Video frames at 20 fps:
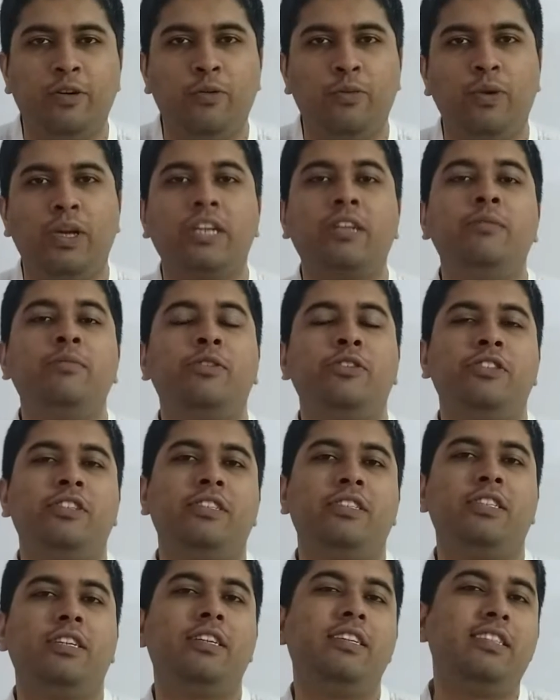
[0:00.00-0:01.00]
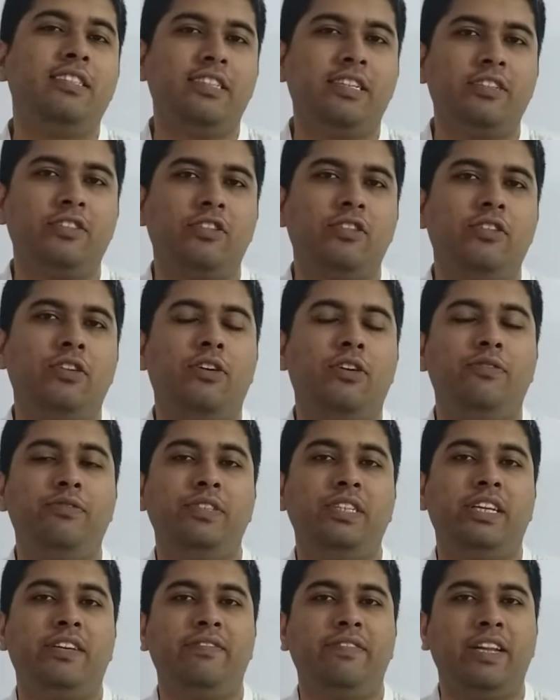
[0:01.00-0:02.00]
welcome to this third session of
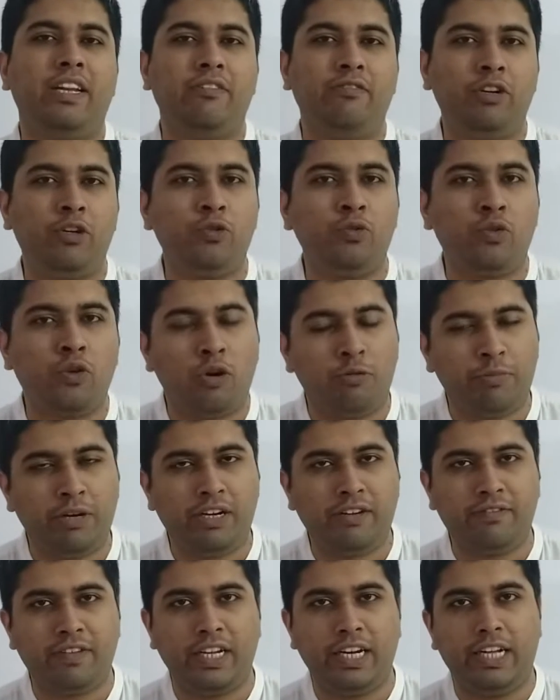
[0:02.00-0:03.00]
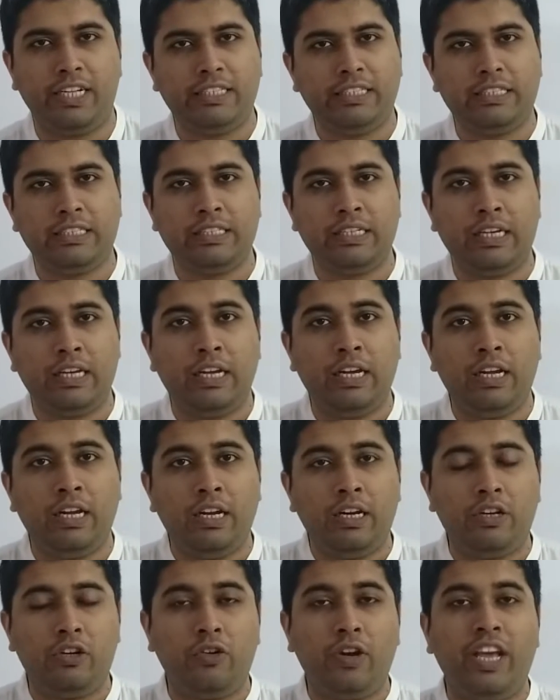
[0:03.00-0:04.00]
CFA Level 2 Corporate Finance.
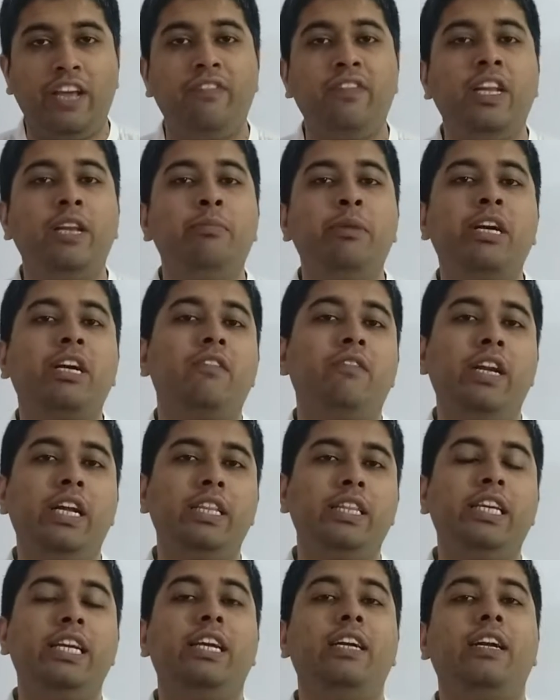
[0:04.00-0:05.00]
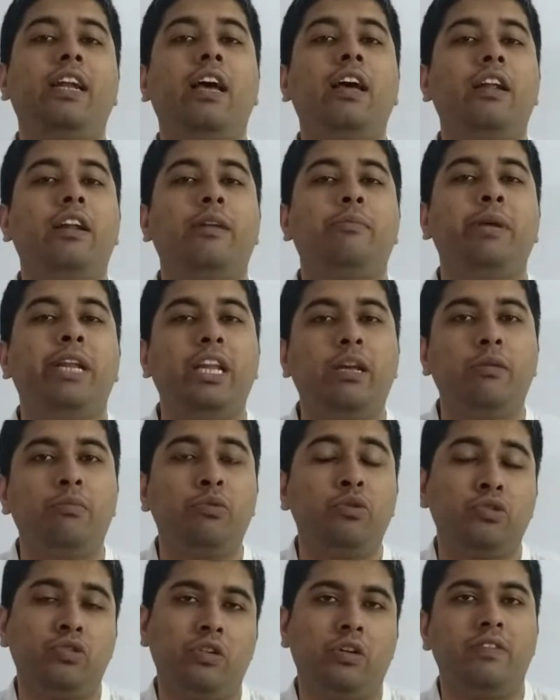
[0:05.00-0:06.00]
Today we'll be covering the entire remaining
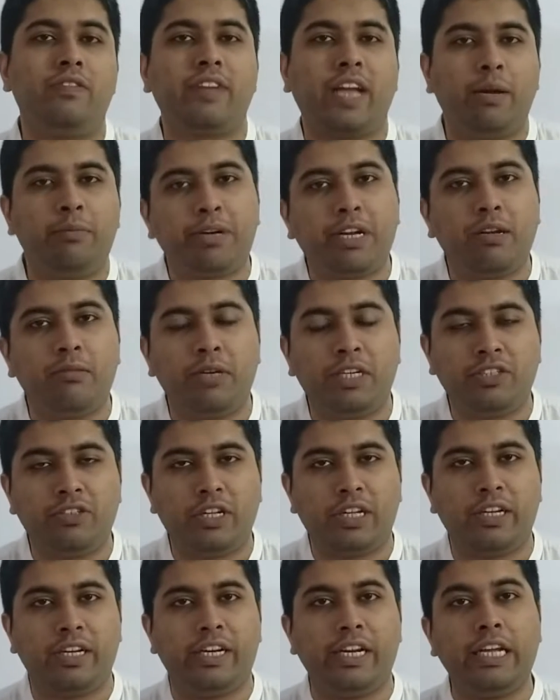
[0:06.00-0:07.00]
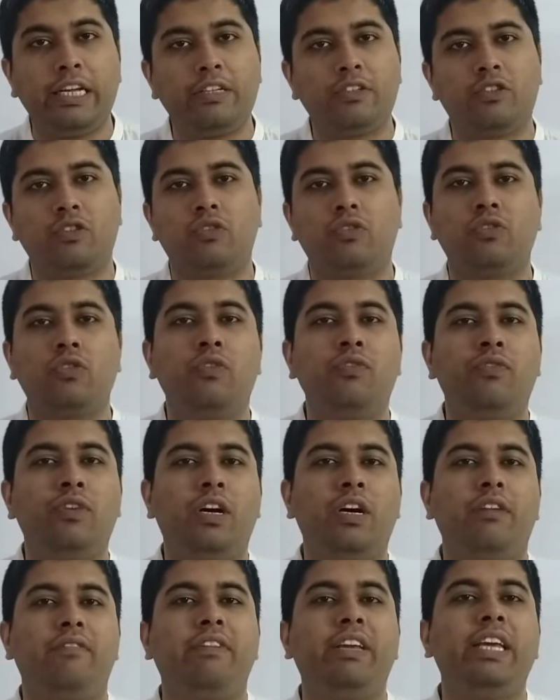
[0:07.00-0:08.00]
portion of capital budgeting reading. So
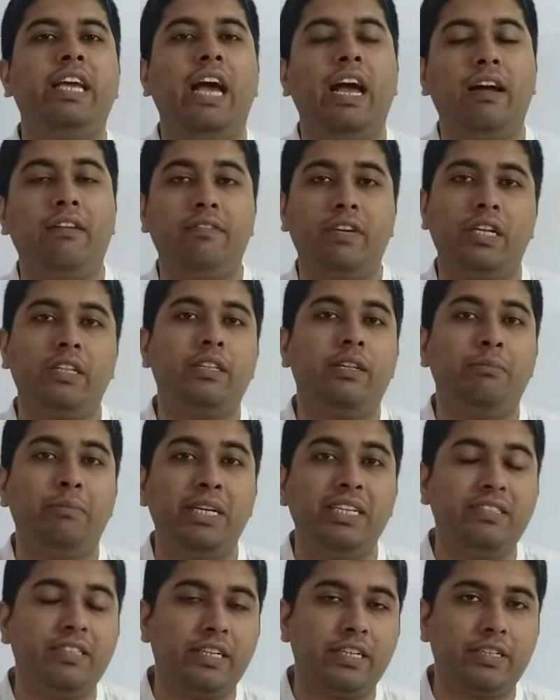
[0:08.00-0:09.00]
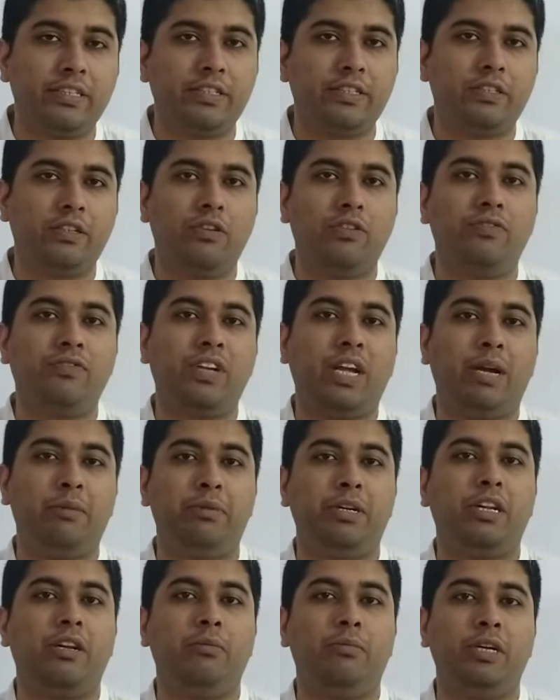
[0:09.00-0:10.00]
far we have done the basics of
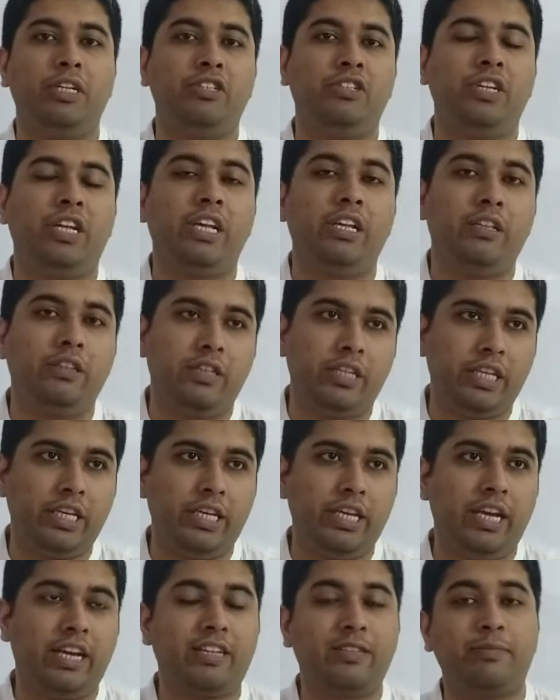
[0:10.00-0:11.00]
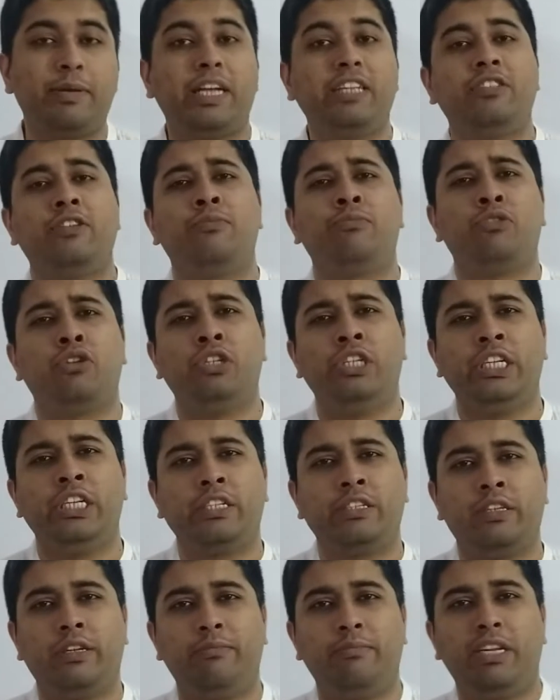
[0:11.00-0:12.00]
capital budgeting, the expansion
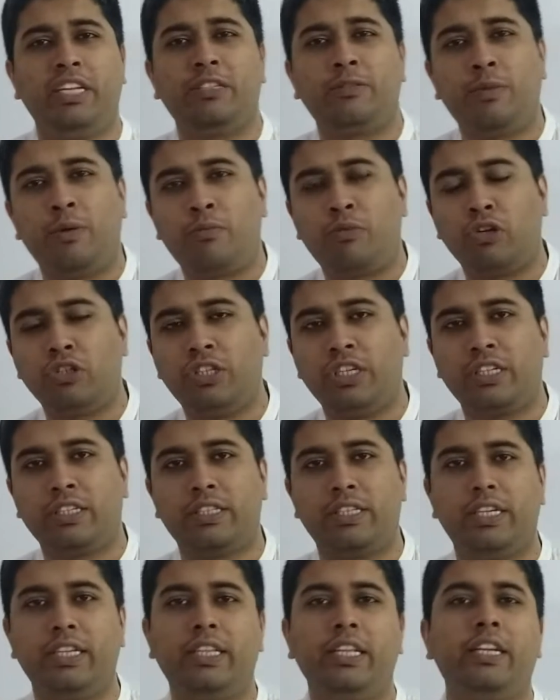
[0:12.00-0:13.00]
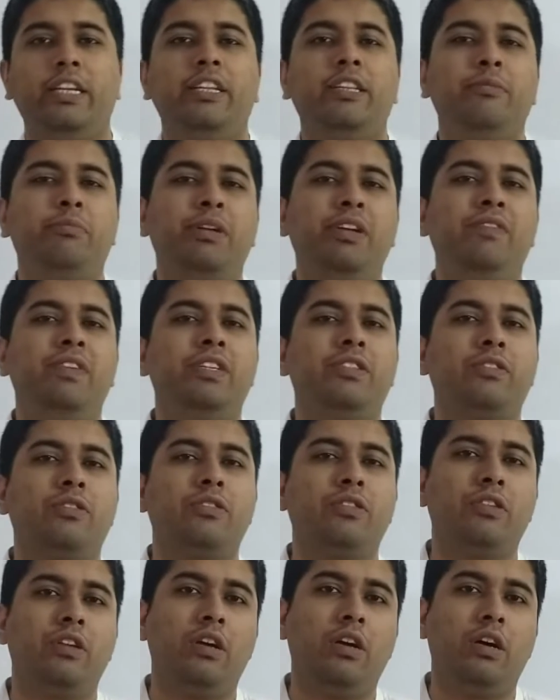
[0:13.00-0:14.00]
projects, replacement projects, and then in the previous